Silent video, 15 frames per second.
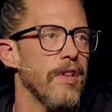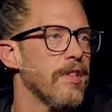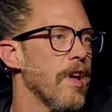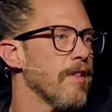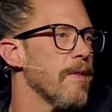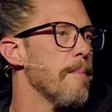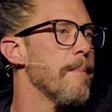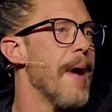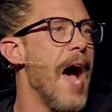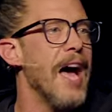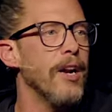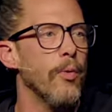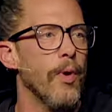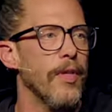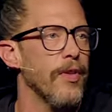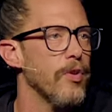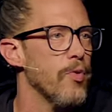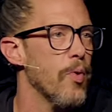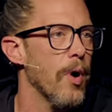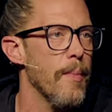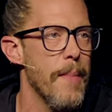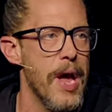It doesn't matter whether
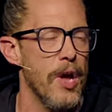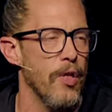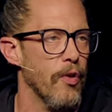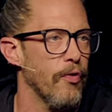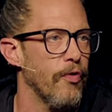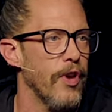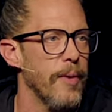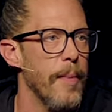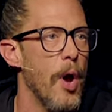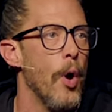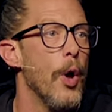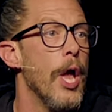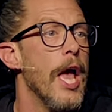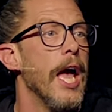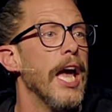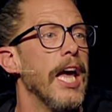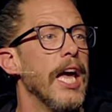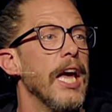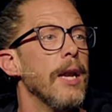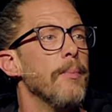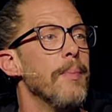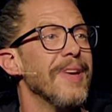you were a male or female.
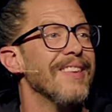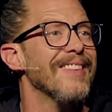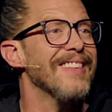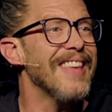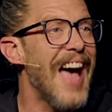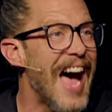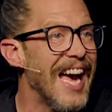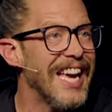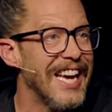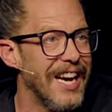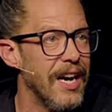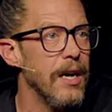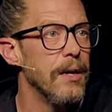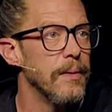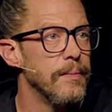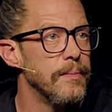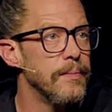In Messiah,